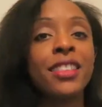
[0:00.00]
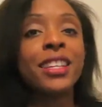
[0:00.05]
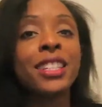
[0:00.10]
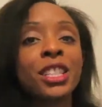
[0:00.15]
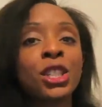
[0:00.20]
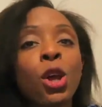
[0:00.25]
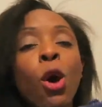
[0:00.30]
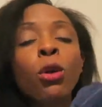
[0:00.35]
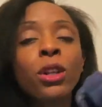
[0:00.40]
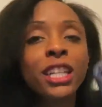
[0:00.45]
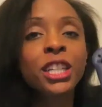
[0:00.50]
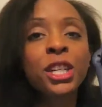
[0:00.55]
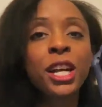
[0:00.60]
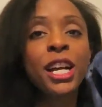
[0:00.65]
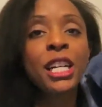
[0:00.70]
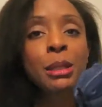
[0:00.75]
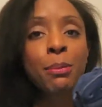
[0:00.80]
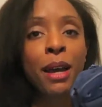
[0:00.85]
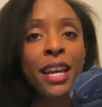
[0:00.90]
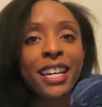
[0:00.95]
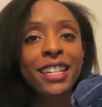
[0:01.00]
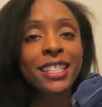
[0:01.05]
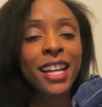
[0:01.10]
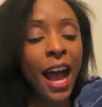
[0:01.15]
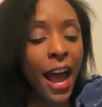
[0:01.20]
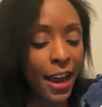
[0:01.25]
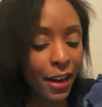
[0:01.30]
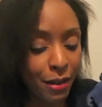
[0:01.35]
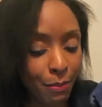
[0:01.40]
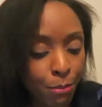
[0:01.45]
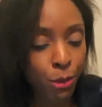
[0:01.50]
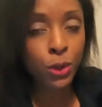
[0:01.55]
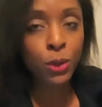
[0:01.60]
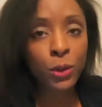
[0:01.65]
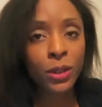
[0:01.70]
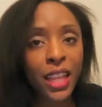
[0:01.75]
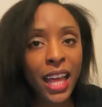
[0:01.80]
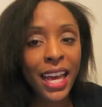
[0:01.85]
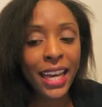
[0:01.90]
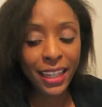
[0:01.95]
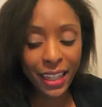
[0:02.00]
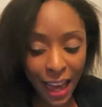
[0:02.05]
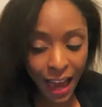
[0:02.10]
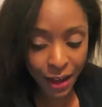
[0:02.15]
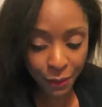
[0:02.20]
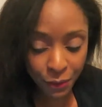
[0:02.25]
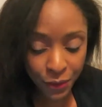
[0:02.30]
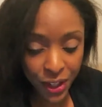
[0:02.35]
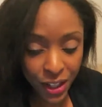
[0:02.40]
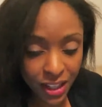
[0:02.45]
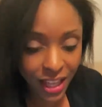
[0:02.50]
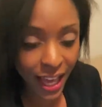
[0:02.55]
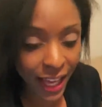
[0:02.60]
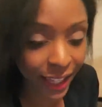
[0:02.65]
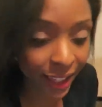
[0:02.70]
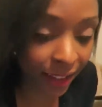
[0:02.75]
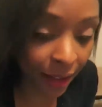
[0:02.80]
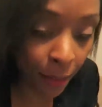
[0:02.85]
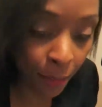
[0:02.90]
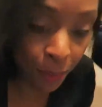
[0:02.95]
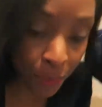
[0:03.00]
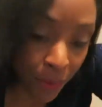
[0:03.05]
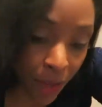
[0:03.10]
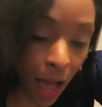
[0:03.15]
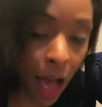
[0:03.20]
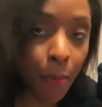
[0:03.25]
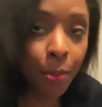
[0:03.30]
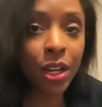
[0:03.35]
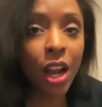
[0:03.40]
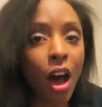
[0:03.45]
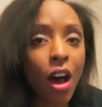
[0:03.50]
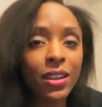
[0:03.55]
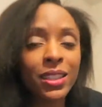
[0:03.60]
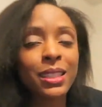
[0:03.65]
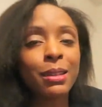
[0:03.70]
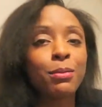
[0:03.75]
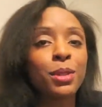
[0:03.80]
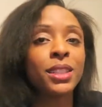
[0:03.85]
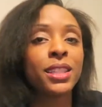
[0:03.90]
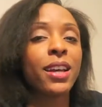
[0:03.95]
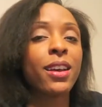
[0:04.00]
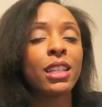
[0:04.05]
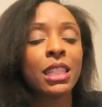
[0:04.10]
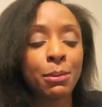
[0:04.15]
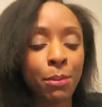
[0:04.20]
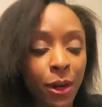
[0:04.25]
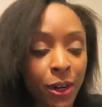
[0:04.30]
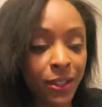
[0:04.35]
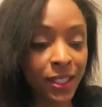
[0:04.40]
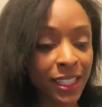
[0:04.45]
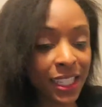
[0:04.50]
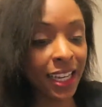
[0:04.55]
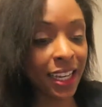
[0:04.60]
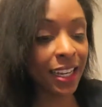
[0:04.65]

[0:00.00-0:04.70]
this totally changed my entire mood. Like, I feel like I'm an awesome salesperson